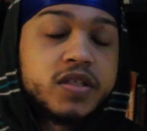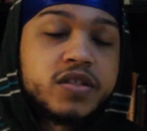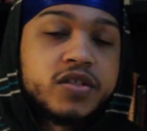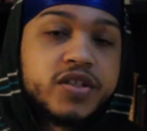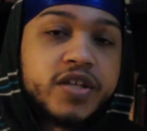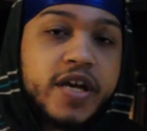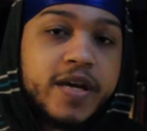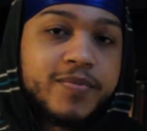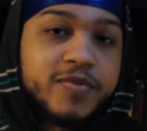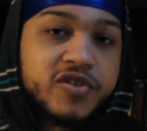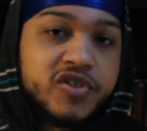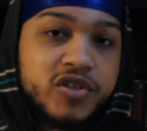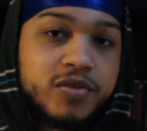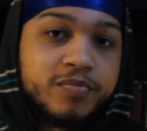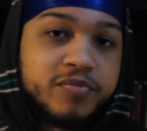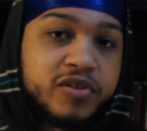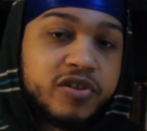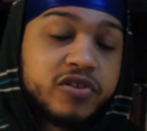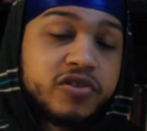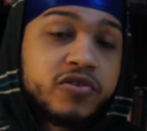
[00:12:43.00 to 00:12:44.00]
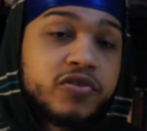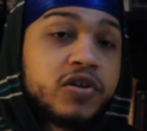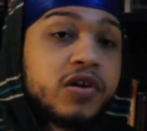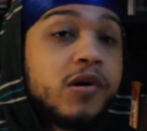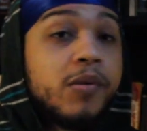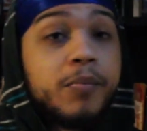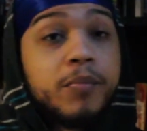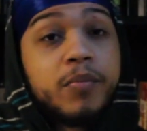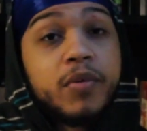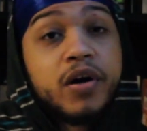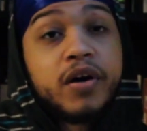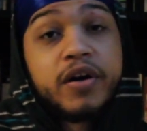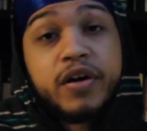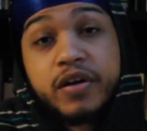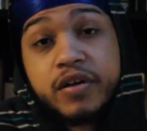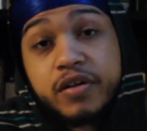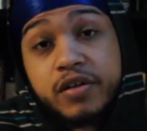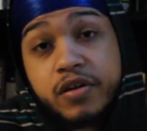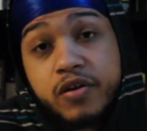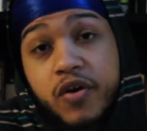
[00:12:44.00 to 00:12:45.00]
wins the championship. But it took him,
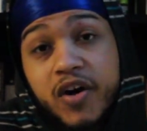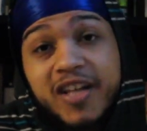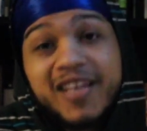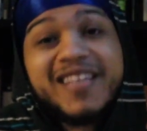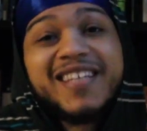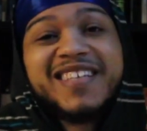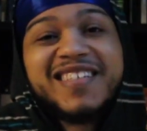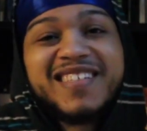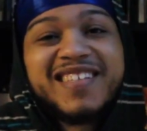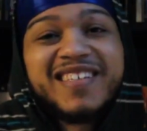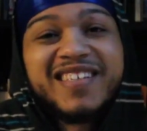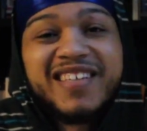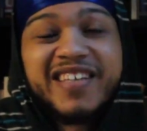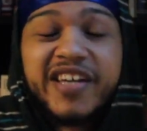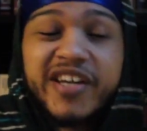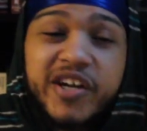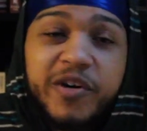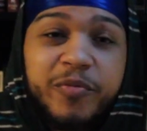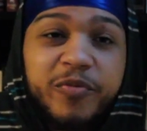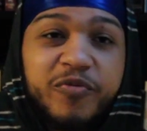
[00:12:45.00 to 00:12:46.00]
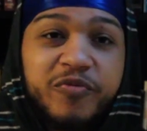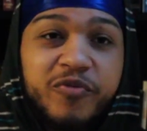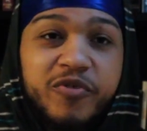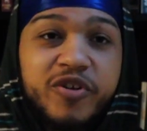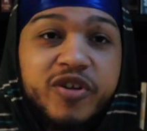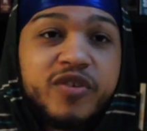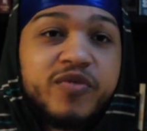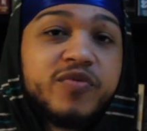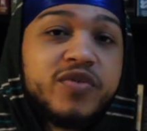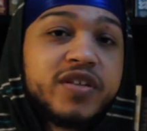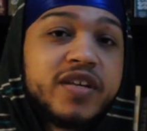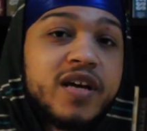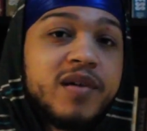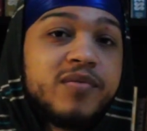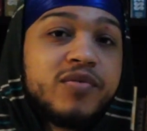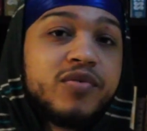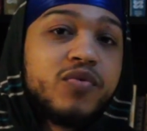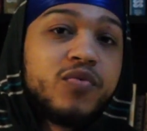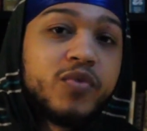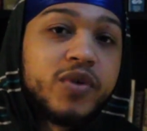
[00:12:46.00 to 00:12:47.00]
at least a year before he
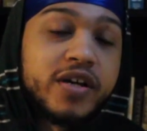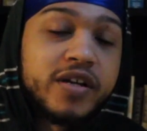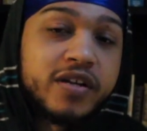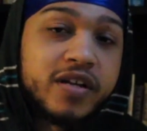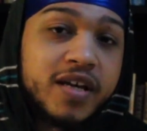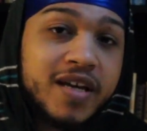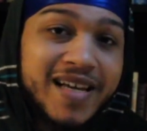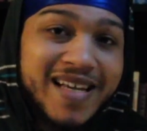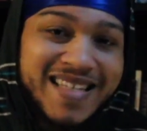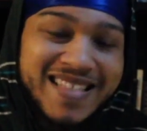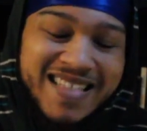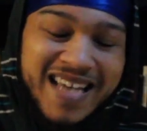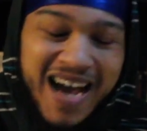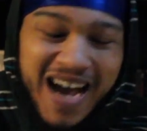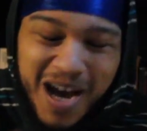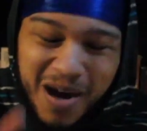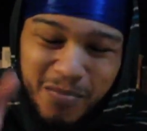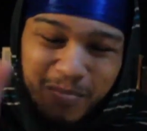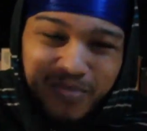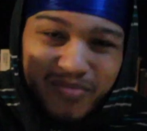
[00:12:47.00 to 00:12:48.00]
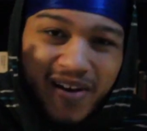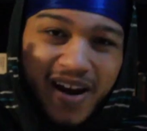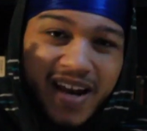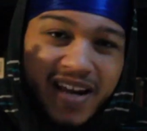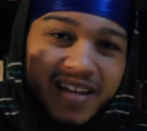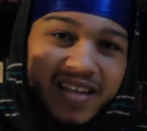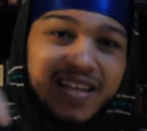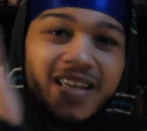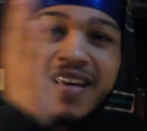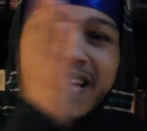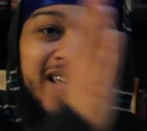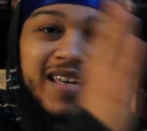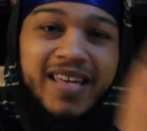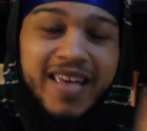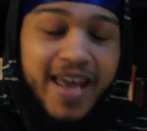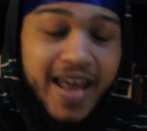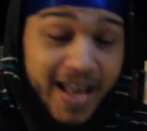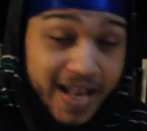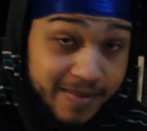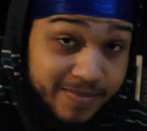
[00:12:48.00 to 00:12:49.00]
was able to win. Tom Brady
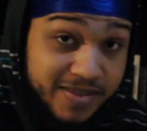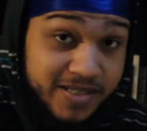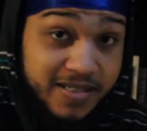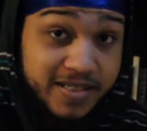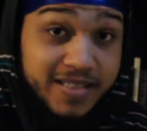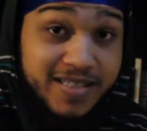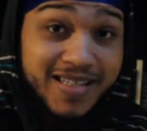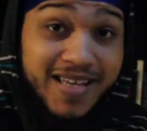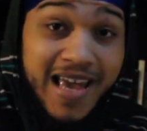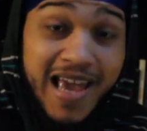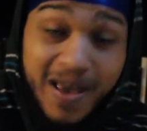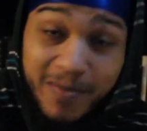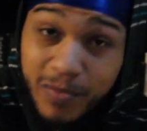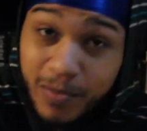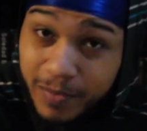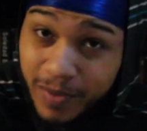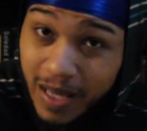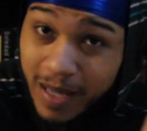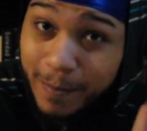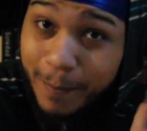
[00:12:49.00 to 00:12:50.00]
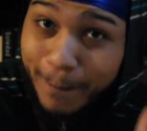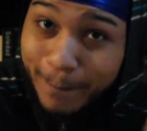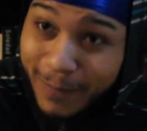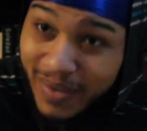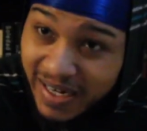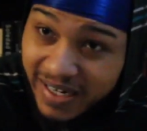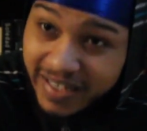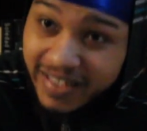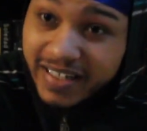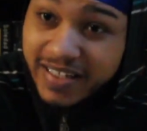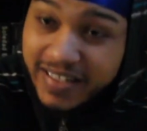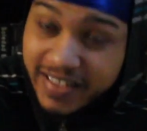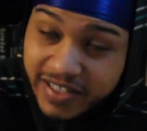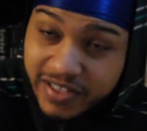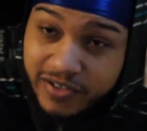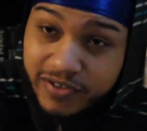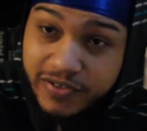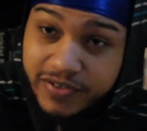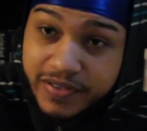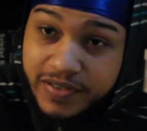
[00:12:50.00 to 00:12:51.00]
came to the Tampa Bay
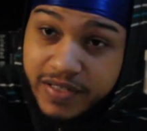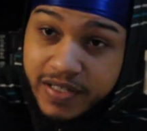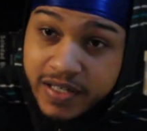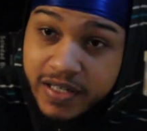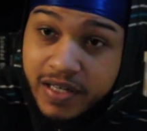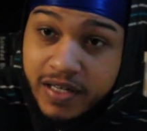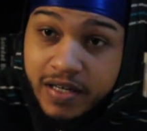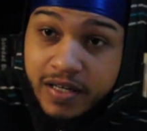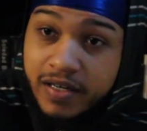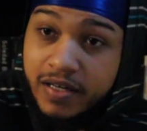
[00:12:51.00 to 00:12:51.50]
Buccaneers.